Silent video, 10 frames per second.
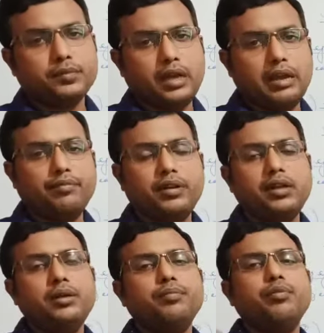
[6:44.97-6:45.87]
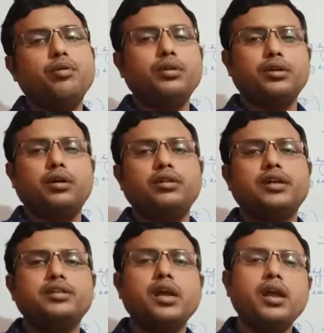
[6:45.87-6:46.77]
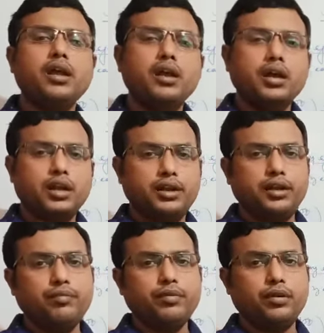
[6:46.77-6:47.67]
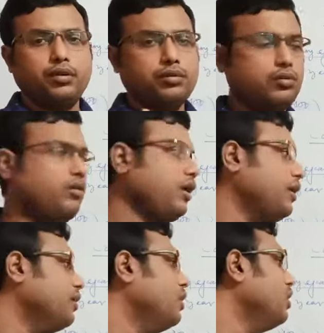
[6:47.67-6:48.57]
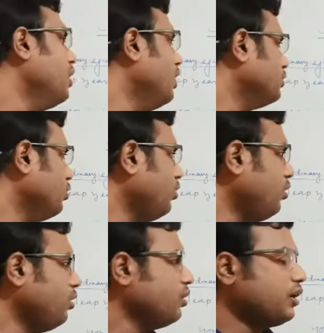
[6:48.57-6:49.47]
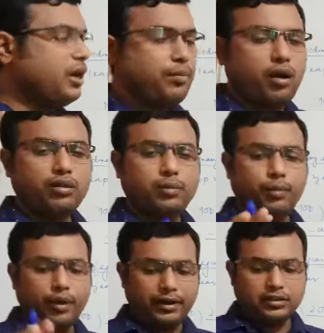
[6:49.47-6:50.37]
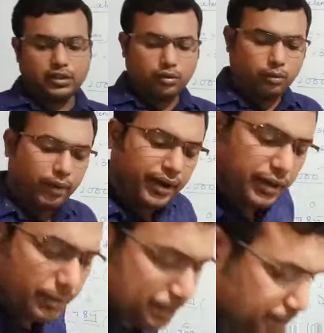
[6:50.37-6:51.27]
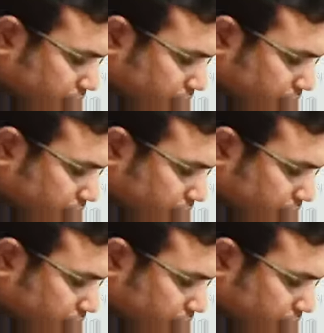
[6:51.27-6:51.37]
Every 4 years there is a leap year. Okay. So keep all the points in your mind.